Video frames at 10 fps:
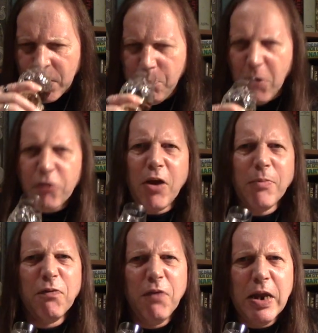
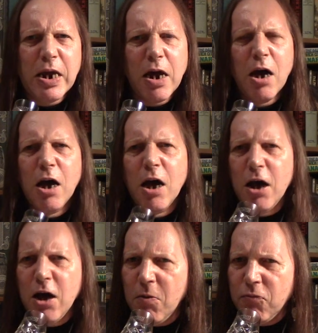balsamic
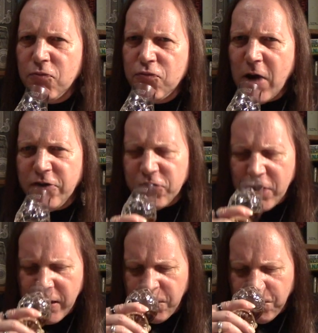vinegar,
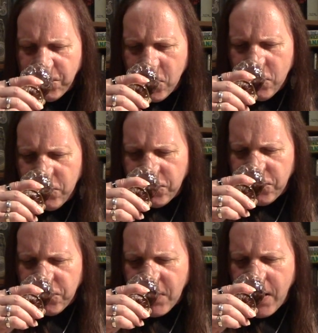raisinated
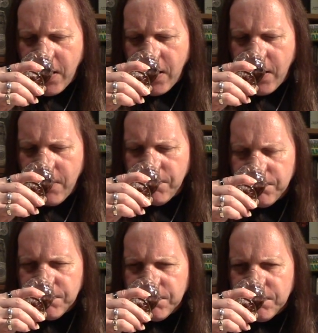fruits.
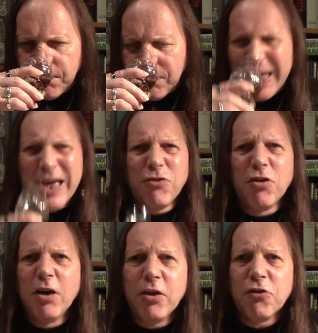
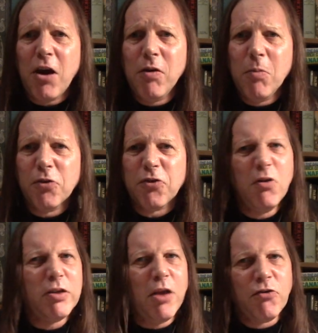It's another sherry
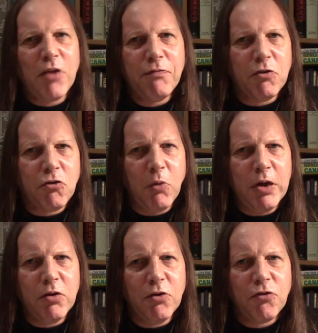monster. It doesn't have the
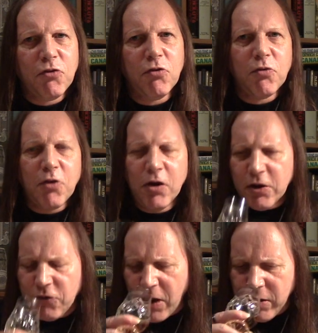sweetness to a certain
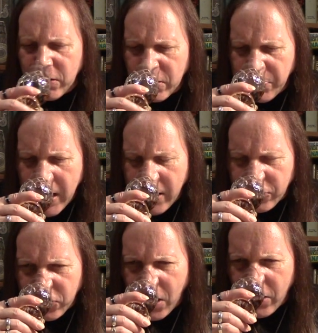extent that the
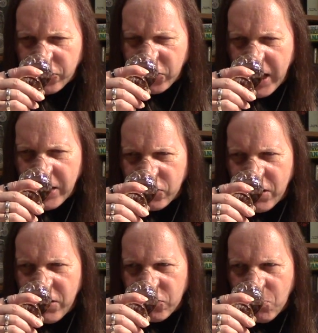PX cask has.
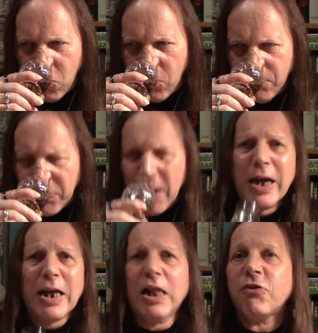It's more
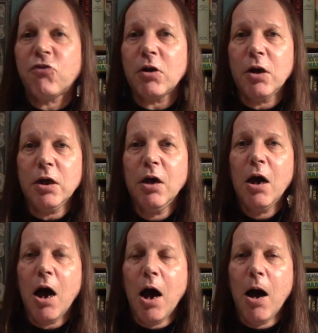classically
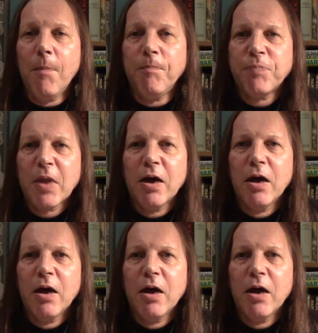green